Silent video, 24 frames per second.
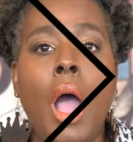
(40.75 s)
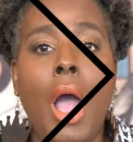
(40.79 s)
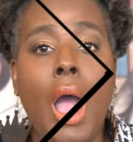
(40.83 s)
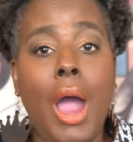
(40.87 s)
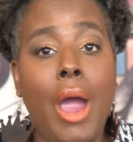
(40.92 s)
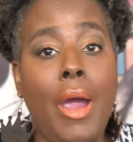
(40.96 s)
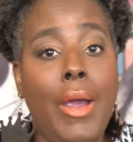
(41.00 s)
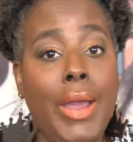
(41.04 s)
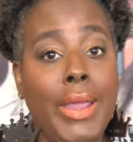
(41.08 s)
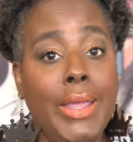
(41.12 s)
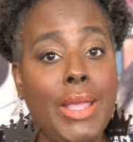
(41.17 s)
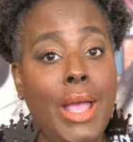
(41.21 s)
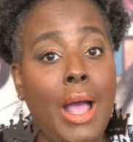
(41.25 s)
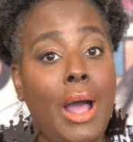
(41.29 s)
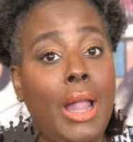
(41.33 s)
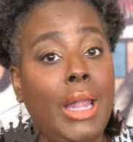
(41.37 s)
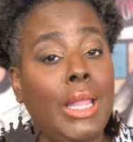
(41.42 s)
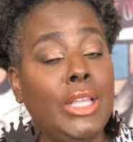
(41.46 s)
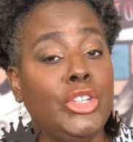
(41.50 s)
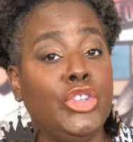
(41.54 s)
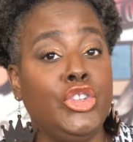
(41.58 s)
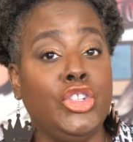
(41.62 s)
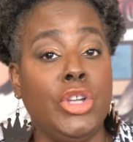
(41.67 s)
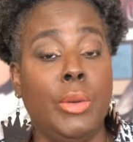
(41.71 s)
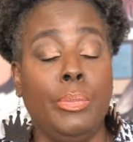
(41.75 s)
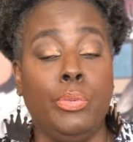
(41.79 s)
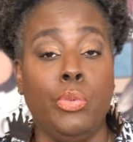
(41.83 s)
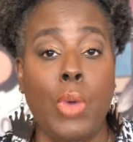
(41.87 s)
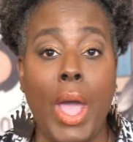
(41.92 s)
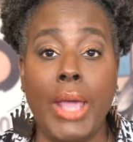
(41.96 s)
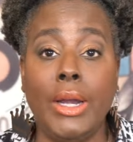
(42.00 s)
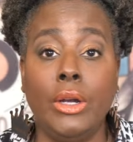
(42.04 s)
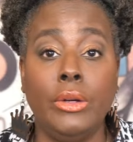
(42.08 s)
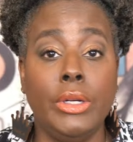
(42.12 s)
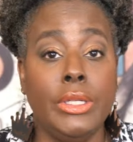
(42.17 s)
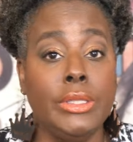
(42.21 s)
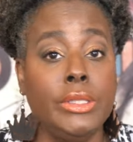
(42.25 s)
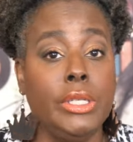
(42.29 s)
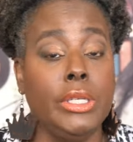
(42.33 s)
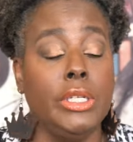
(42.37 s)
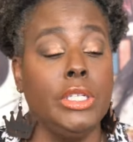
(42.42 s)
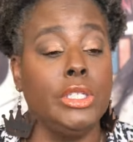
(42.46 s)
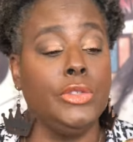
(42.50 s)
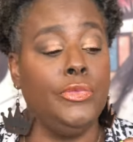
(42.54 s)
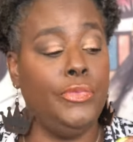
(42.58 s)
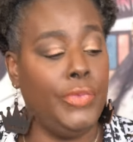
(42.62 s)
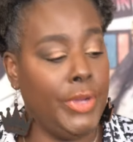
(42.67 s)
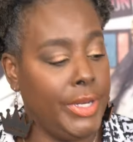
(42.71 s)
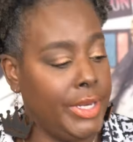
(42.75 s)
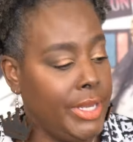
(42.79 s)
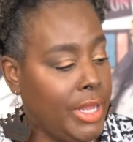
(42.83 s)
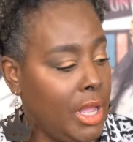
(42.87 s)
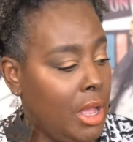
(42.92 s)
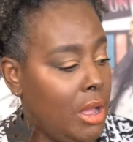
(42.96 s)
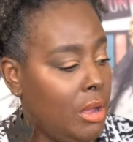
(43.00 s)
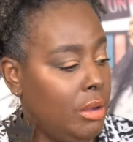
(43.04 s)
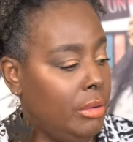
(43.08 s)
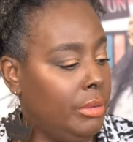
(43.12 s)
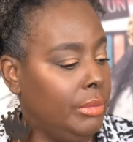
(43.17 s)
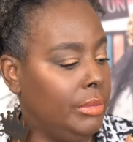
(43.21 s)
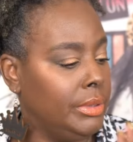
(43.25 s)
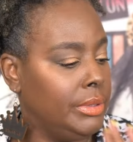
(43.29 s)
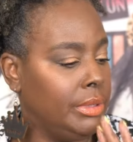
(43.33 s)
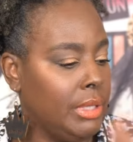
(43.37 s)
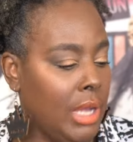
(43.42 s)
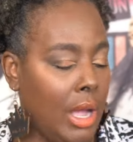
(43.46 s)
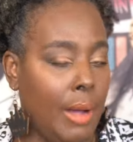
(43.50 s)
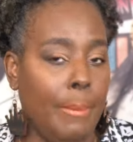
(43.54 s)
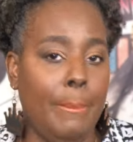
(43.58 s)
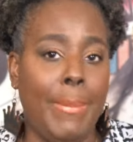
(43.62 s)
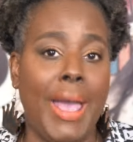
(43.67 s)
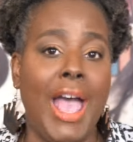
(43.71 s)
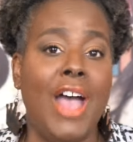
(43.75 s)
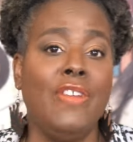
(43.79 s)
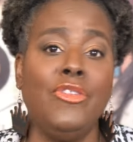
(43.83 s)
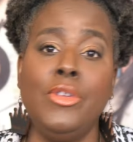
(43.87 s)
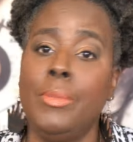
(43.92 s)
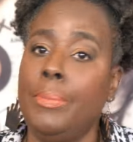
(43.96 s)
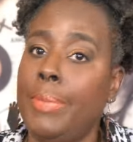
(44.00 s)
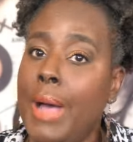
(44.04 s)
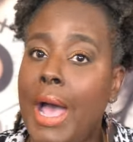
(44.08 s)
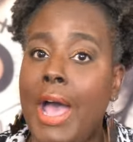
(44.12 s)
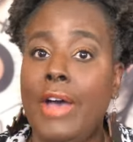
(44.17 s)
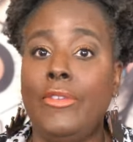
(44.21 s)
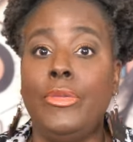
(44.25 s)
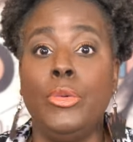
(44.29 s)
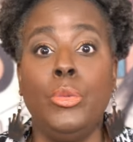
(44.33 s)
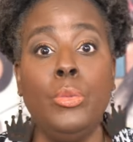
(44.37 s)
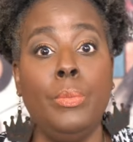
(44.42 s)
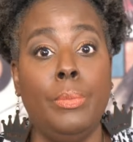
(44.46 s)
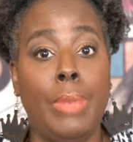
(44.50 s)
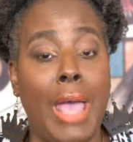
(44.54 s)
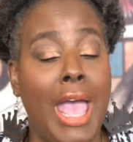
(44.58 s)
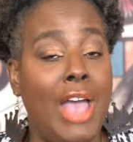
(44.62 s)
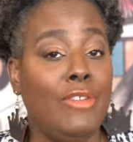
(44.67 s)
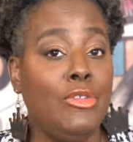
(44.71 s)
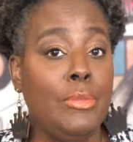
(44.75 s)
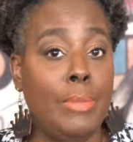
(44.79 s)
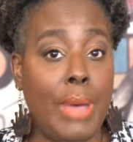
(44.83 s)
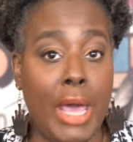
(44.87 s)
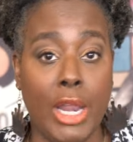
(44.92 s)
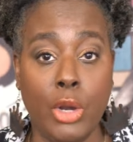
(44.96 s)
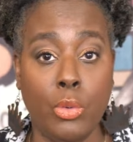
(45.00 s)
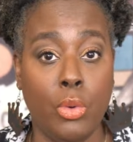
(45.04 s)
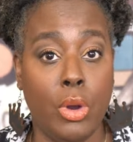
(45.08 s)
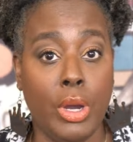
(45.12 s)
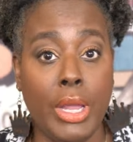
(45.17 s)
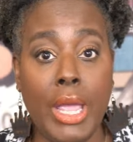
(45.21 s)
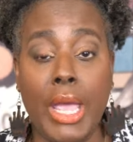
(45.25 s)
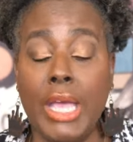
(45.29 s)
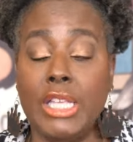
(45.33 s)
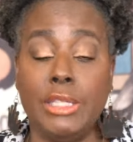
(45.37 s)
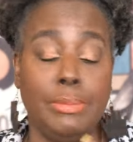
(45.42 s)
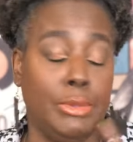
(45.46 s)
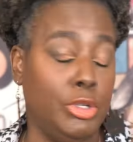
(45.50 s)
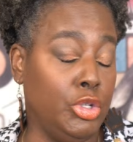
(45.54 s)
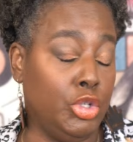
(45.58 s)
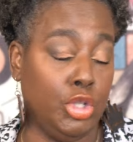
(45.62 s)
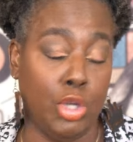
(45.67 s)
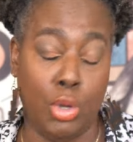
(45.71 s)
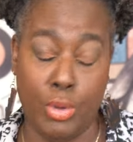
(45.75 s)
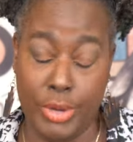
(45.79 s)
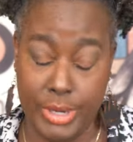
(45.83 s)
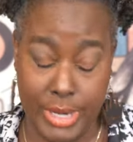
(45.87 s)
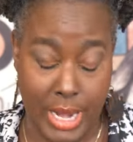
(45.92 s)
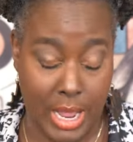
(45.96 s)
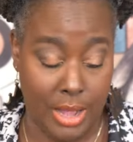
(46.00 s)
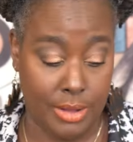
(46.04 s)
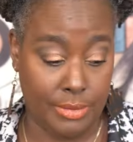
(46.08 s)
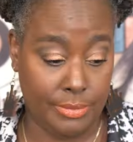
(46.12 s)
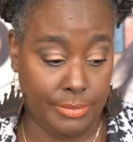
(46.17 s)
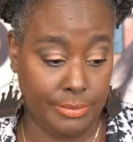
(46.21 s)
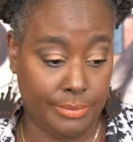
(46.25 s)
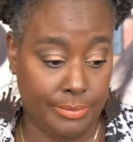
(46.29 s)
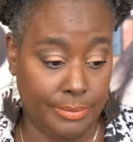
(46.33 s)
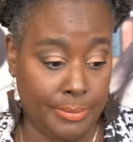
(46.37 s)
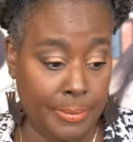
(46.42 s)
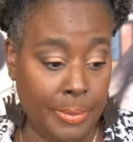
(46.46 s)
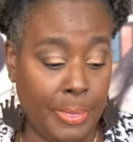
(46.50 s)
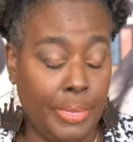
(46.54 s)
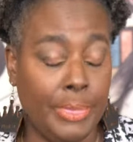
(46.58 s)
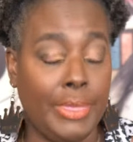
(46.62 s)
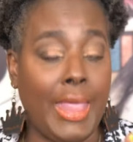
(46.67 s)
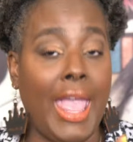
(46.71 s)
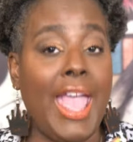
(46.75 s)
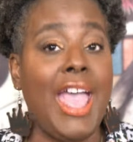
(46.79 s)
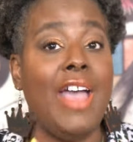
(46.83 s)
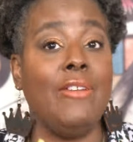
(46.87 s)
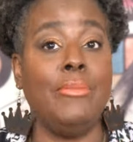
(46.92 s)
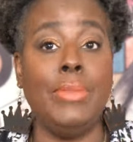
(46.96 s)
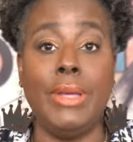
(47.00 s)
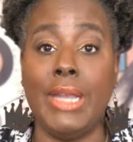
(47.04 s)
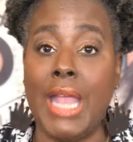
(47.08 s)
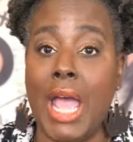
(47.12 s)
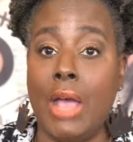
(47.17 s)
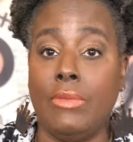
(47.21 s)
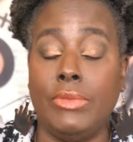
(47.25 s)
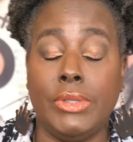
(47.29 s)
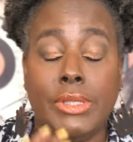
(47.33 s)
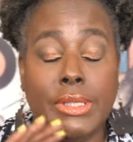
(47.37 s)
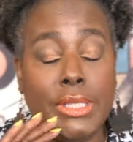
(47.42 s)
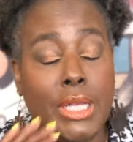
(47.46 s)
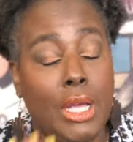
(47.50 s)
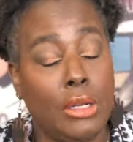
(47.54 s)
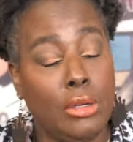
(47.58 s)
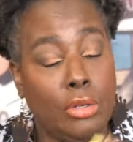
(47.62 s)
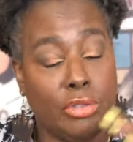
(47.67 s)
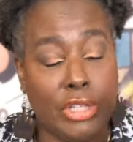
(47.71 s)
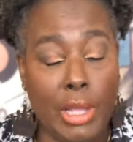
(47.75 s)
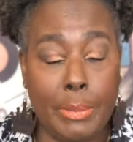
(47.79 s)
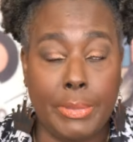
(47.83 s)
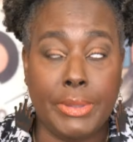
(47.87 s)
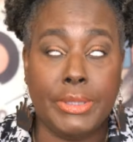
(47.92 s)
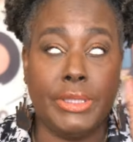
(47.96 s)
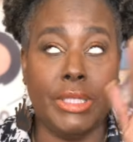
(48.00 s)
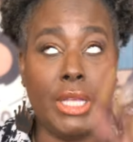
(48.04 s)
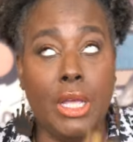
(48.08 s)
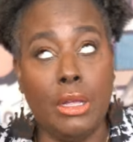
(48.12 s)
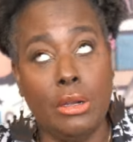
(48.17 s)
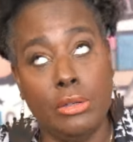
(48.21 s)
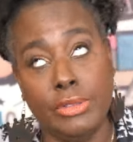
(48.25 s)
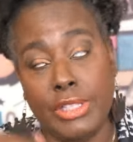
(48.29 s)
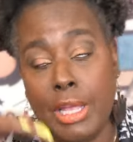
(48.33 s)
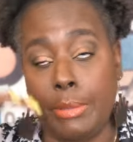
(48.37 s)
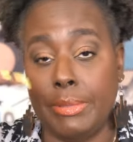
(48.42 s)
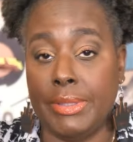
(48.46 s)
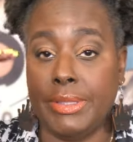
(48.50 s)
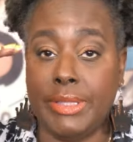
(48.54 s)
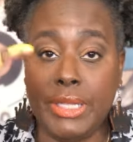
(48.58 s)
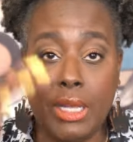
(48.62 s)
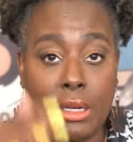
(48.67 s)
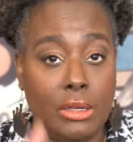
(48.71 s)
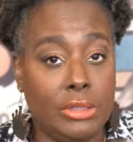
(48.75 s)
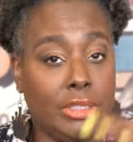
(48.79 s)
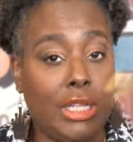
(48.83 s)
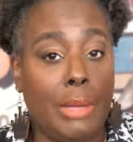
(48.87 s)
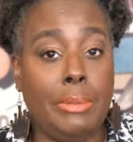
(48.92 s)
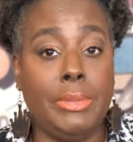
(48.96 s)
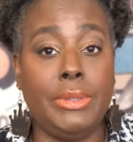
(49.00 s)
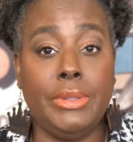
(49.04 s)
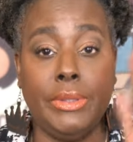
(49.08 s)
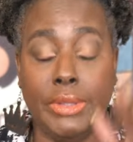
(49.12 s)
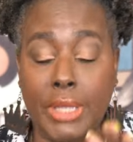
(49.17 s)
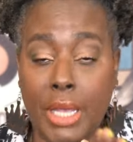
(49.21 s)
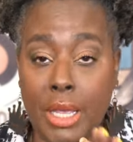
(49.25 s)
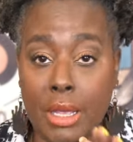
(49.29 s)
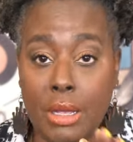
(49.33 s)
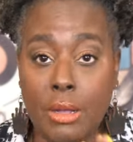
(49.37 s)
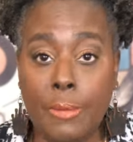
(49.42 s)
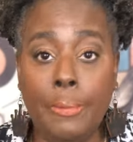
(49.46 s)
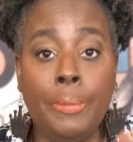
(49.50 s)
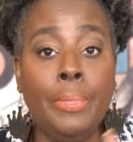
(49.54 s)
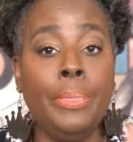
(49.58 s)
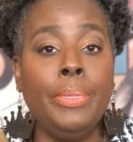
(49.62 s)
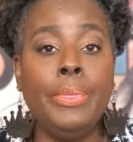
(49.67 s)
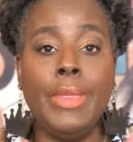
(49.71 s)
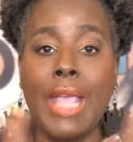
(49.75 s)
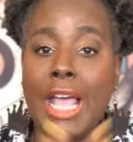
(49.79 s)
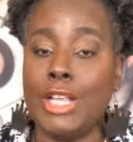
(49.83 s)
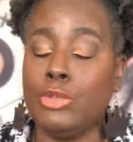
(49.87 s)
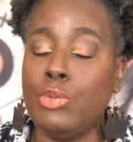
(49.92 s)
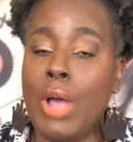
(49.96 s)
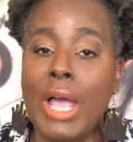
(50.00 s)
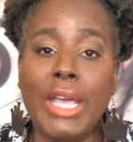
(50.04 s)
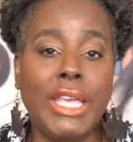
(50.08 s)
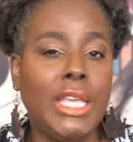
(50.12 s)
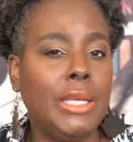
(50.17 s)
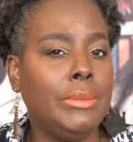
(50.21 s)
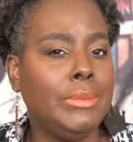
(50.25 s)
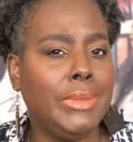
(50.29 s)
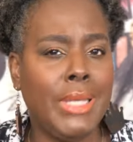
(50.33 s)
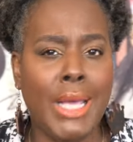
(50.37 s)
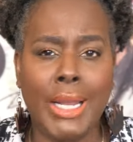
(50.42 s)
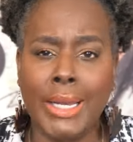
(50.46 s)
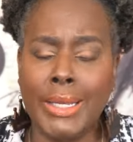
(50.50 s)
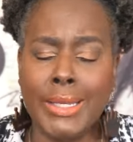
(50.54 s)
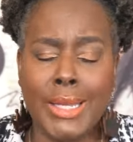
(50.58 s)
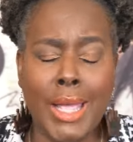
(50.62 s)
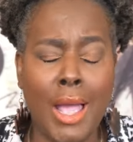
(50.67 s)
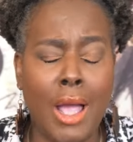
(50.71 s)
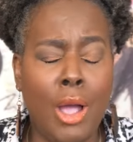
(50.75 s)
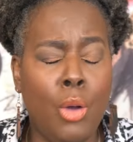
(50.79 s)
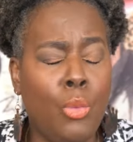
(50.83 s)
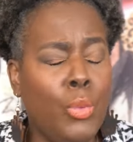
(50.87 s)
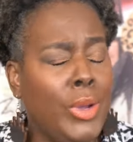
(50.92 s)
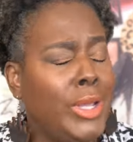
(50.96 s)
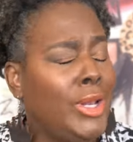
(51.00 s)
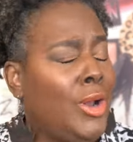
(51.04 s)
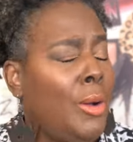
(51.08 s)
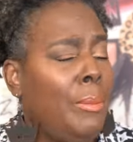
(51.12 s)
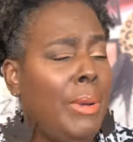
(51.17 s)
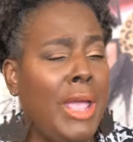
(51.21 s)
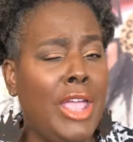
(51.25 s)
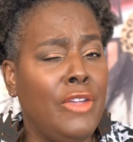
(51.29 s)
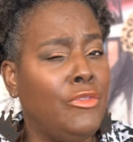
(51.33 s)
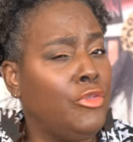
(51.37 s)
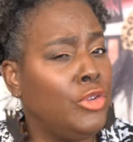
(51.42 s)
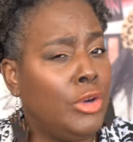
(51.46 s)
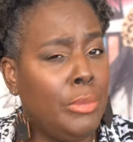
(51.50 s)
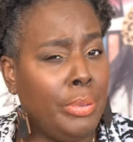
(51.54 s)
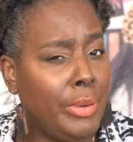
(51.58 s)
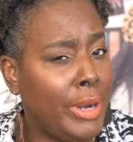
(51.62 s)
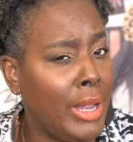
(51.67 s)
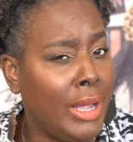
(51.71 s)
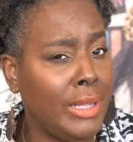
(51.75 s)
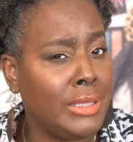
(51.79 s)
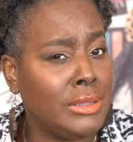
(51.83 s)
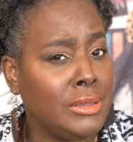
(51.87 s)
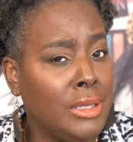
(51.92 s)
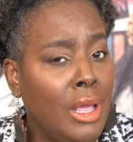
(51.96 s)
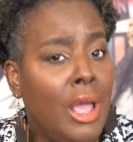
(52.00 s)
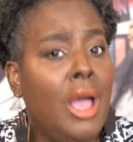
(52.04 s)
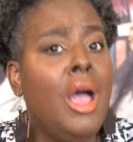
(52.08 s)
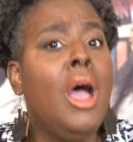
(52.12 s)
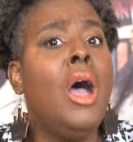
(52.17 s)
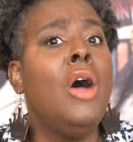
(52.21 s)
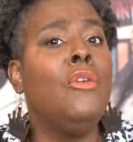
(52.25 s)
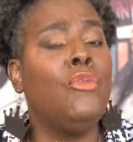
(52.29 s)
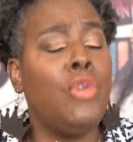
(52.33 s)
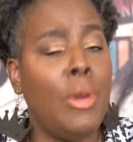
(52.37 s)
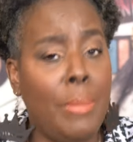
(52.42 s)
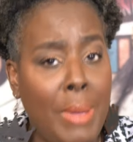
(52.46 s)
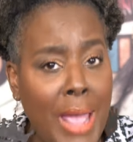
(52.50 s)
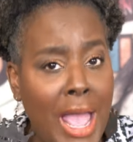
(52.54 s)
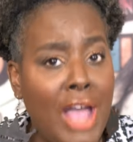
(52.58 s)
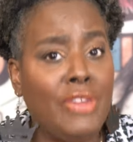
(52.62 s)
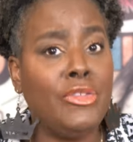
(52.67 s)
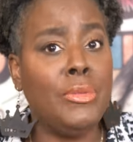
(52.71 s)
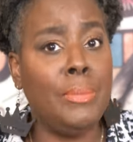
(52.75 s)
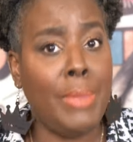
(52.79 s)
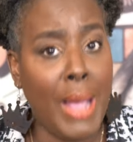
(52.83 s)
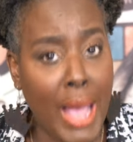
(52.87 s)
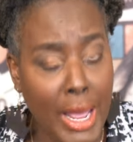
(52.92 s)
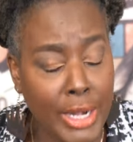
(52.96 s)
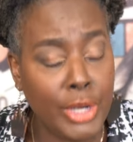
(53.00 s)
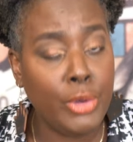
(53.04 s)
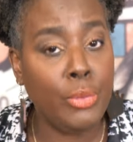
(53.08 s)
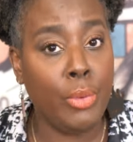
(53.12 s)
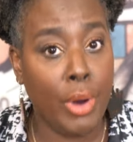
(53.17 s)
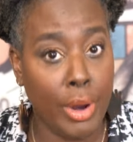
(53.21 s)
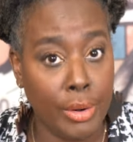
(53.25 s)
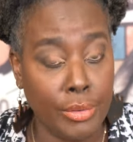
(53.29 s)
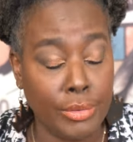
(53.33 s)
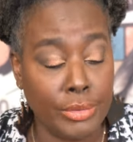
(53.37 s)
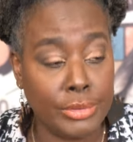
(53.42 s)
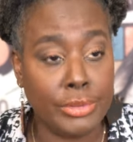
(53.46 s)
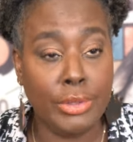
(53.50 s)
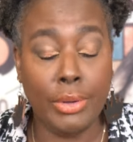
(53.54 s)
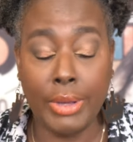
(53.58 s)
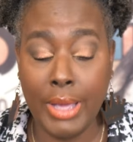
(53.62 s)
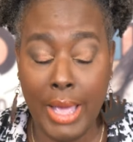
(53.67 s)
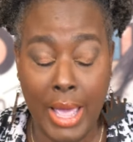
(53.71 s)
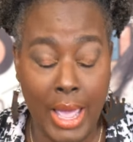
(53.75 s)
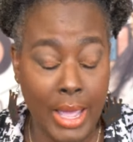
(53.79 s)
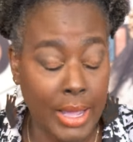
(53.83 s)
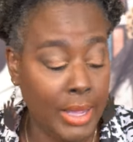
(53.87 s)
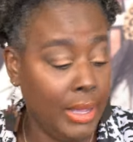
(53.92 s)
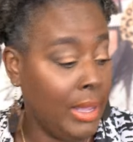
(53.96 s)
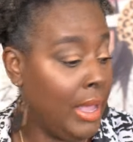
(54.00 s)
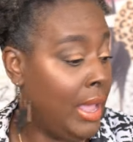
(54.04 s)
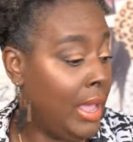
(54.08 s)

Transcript: All right, y'all, let's jump right on into this video. Y'all, Bath and, Bath, Bath and Body Work has been showing out. They have been having sale on top of sale on top of sale on top of sale. That's why I keep telling y'all we don't pay full price for Bath and Body Works, okay?